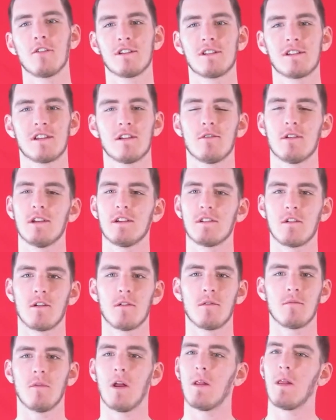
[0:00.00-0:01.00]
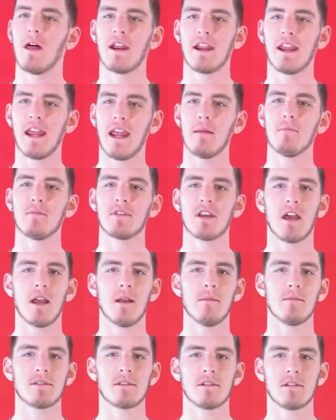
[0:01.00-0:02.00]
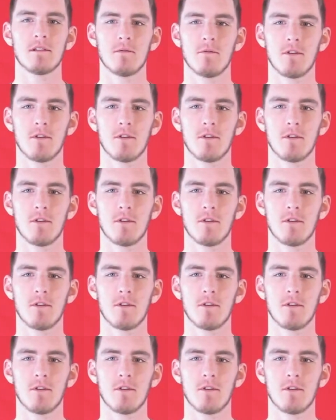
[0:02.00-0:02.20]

series on a lot of game types.